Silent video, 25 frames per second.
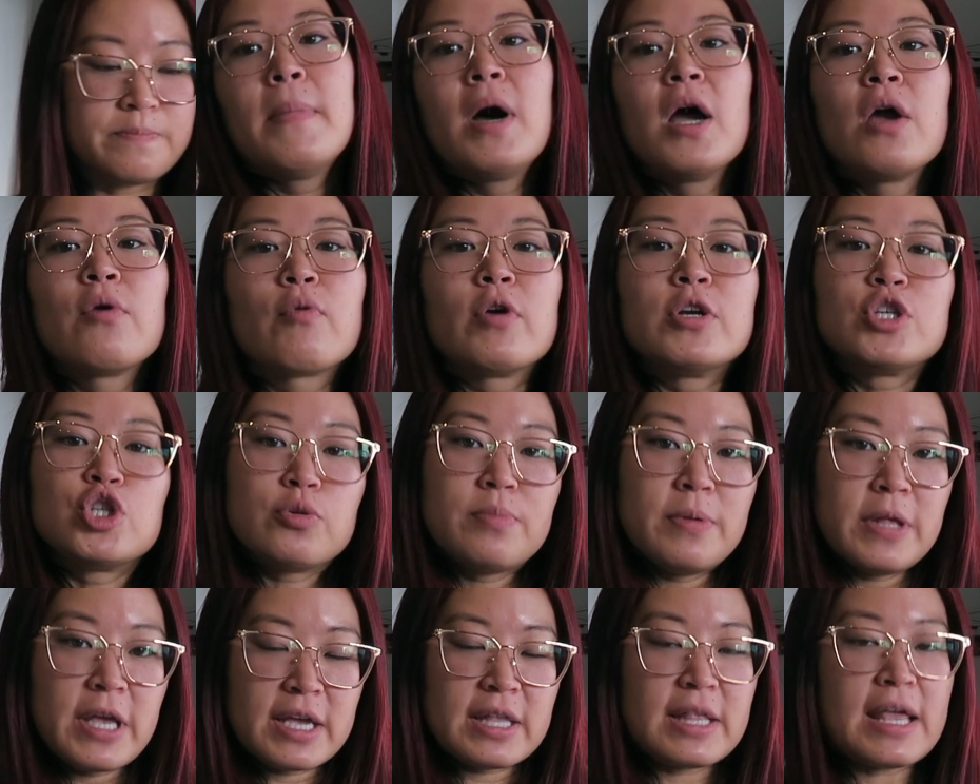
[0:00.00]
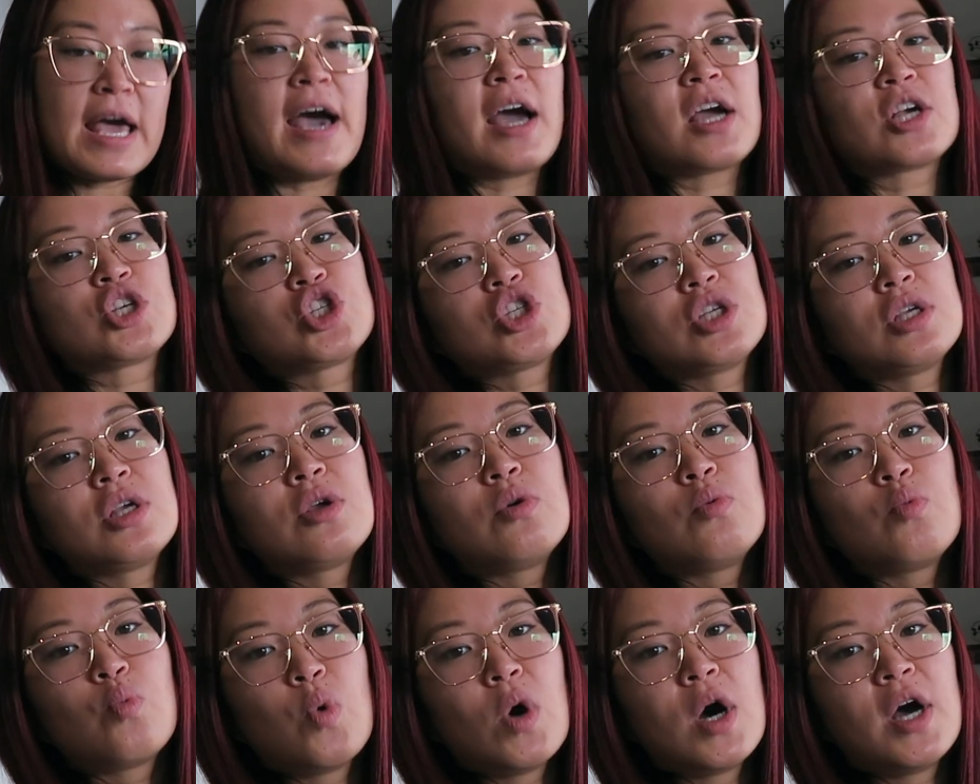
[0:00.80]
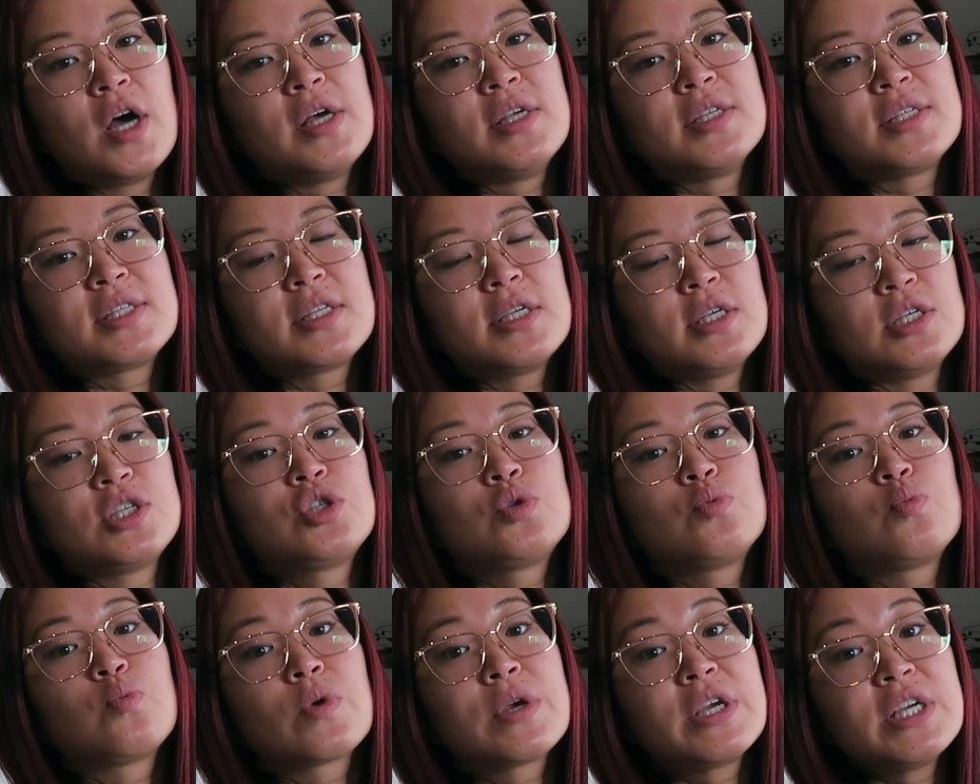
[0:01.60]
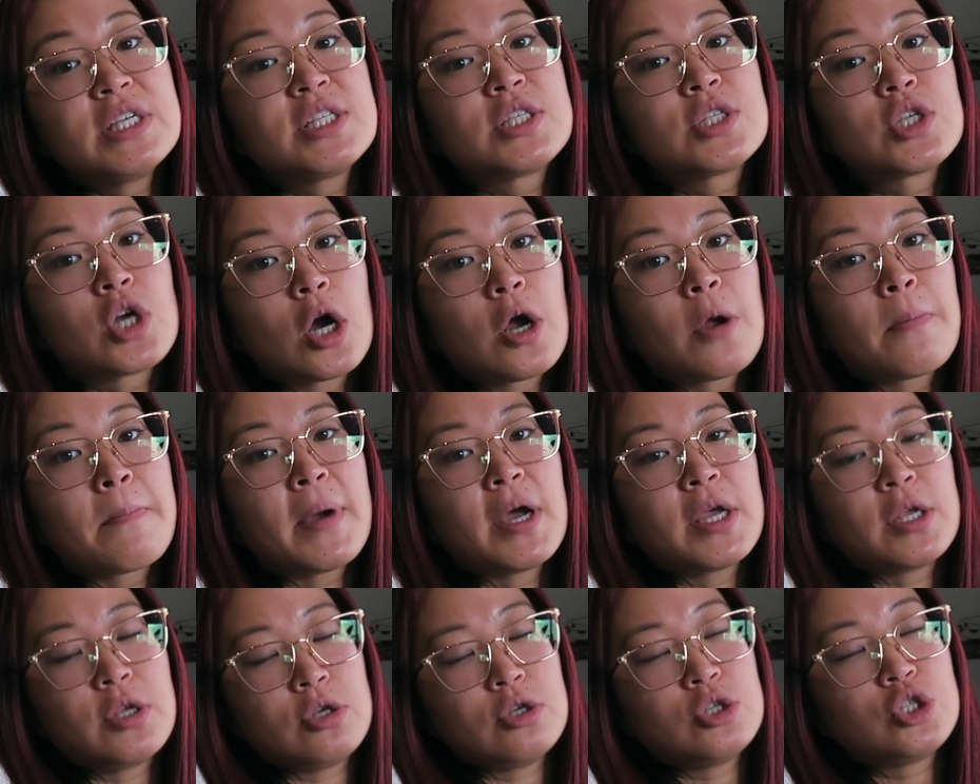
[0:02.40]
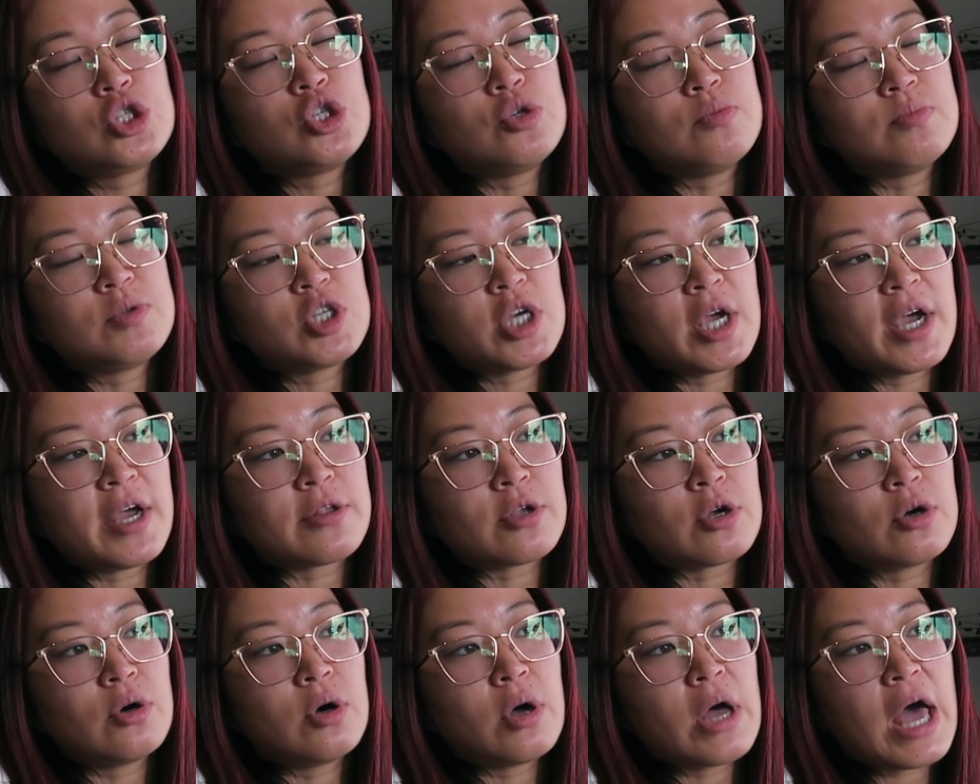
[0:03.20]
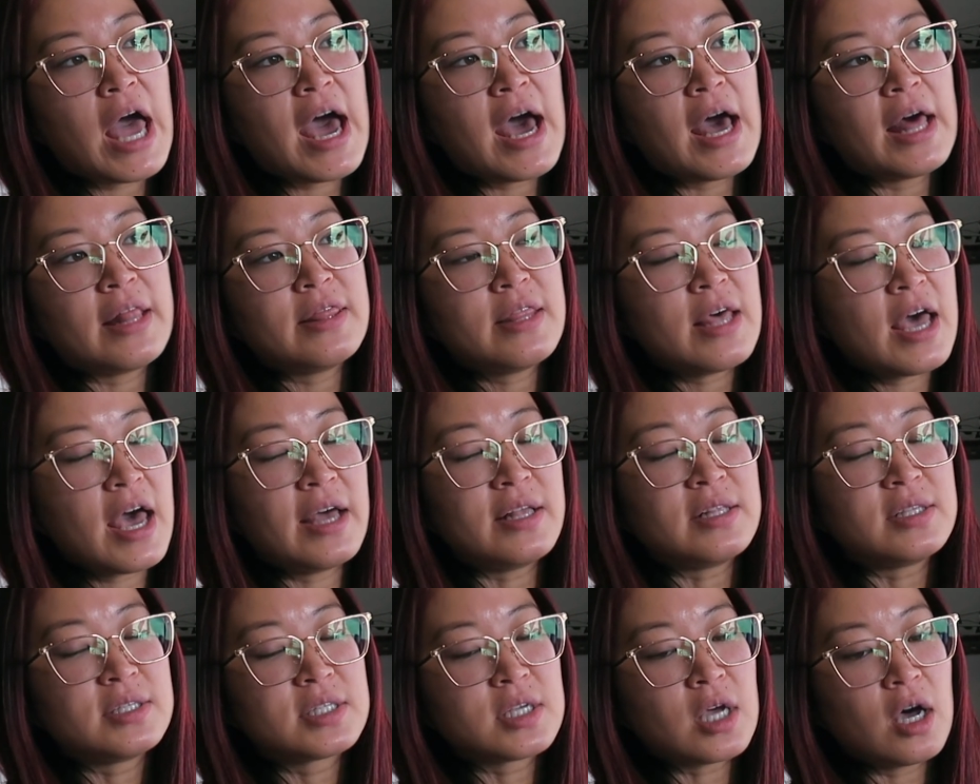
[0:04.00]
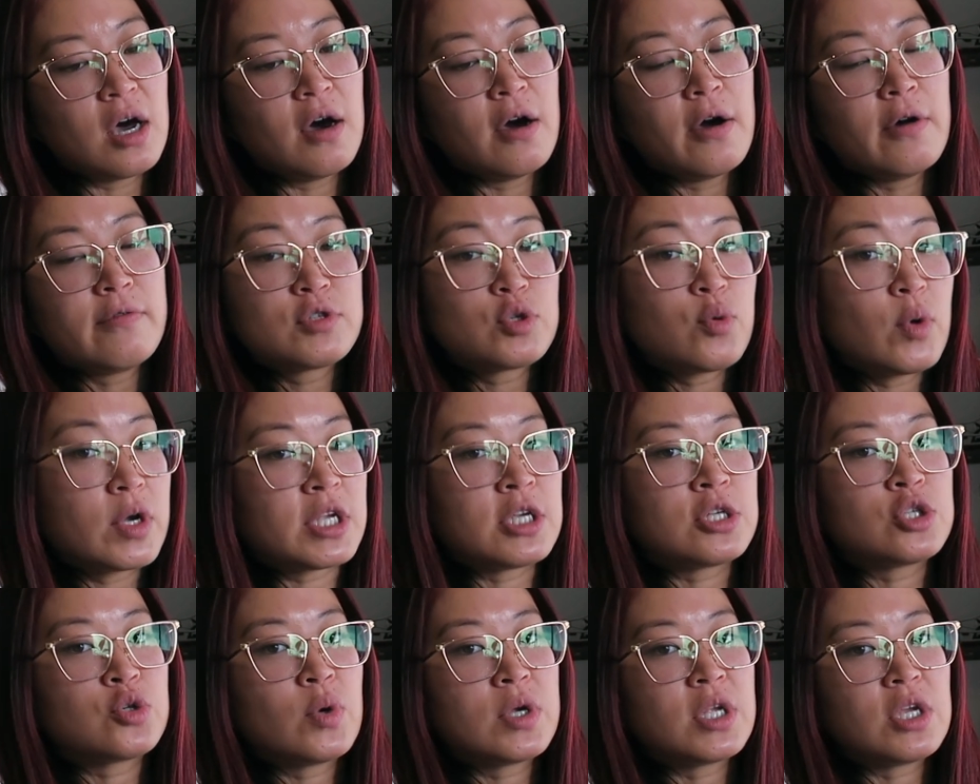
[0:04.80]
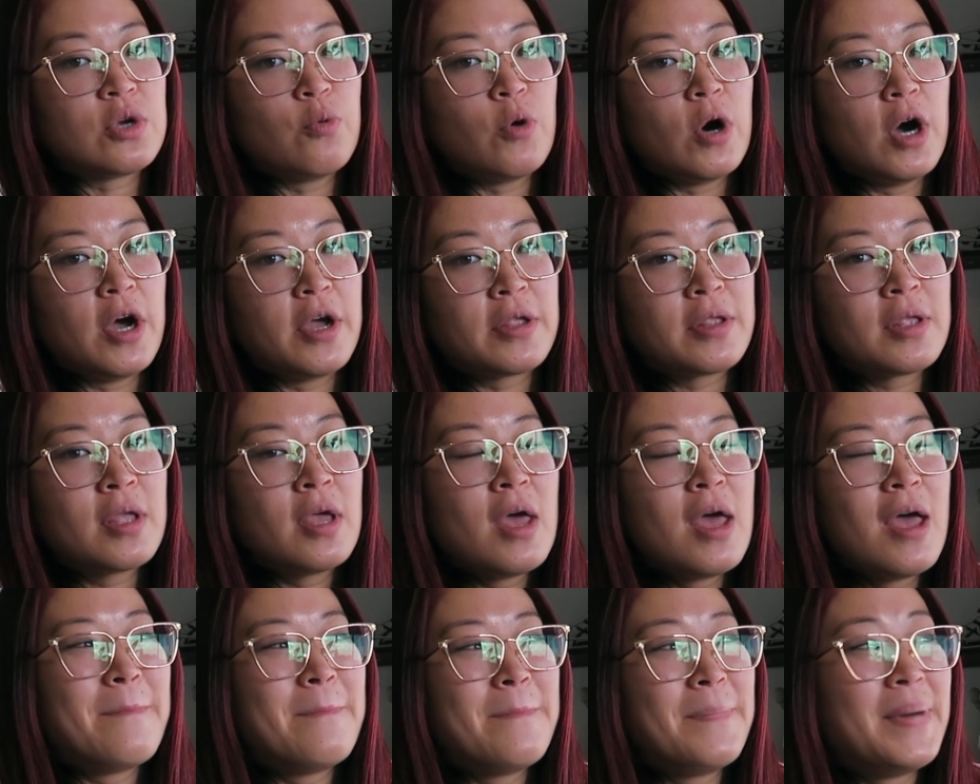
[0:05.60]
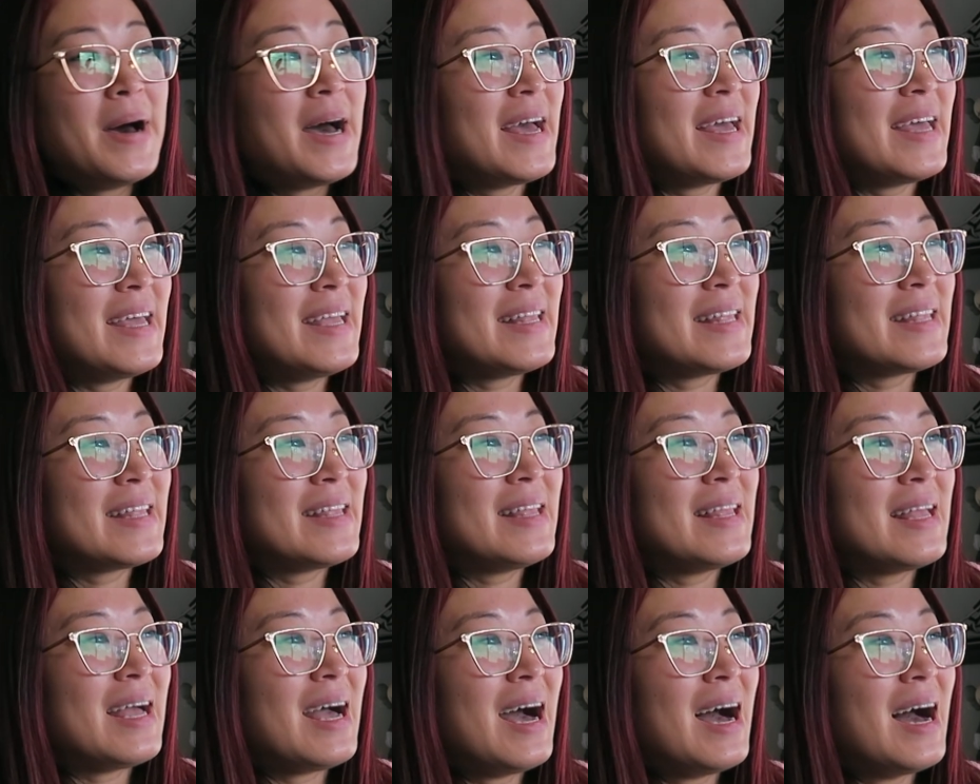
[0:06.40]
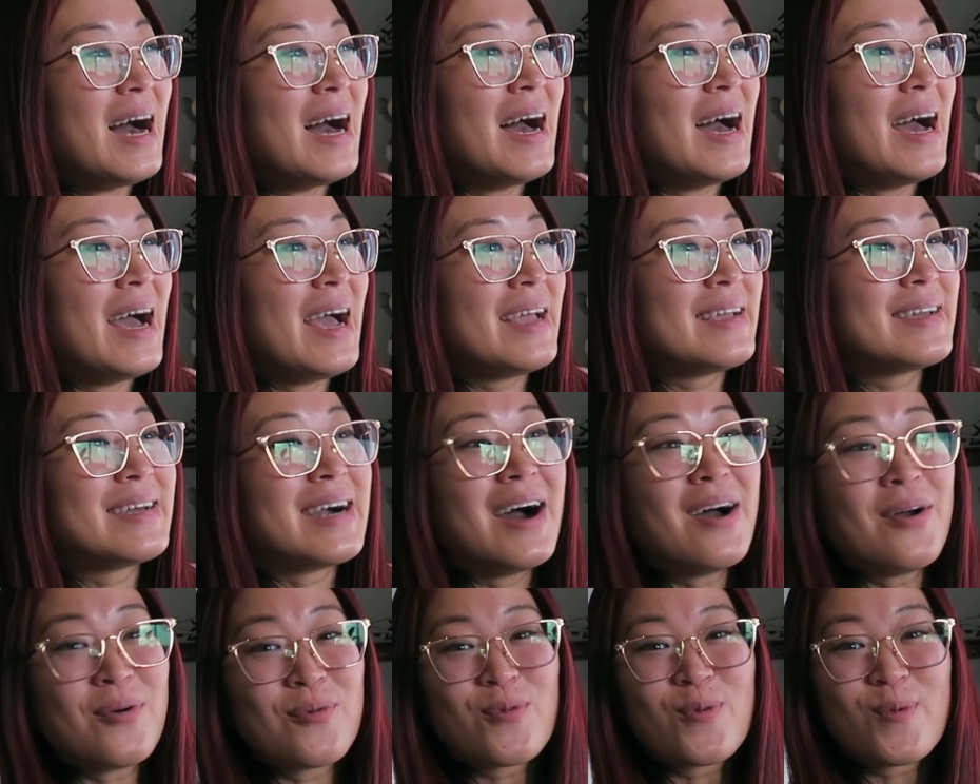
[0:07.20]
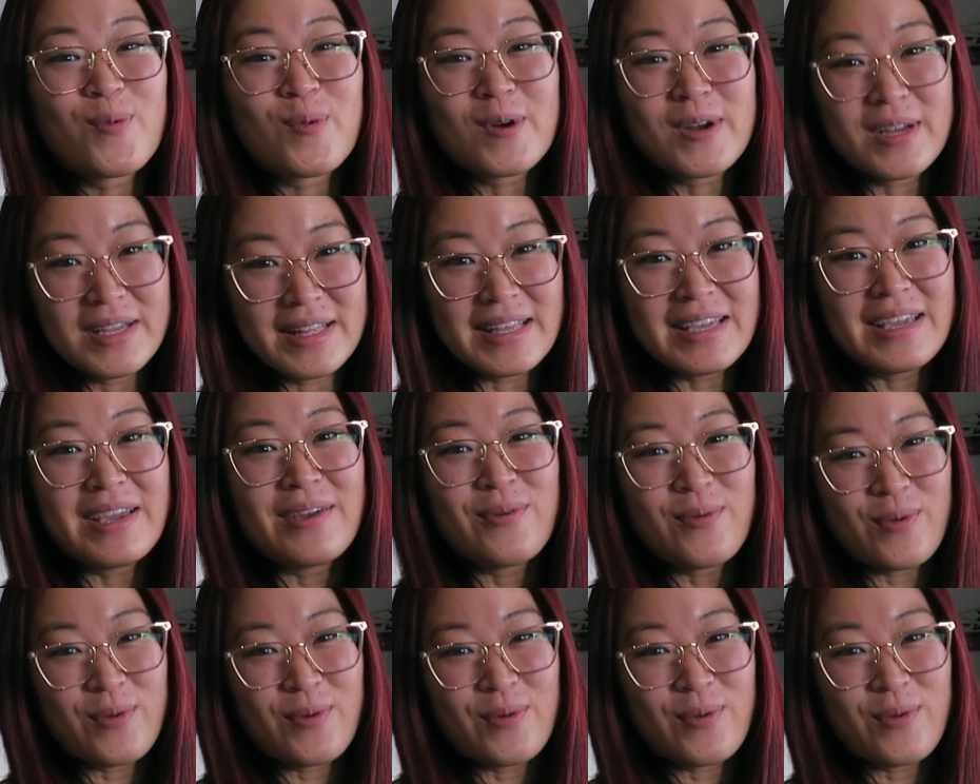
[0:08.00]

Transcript: My original plan actually was to restart my YouTube channel at the end of 2021, but I got really,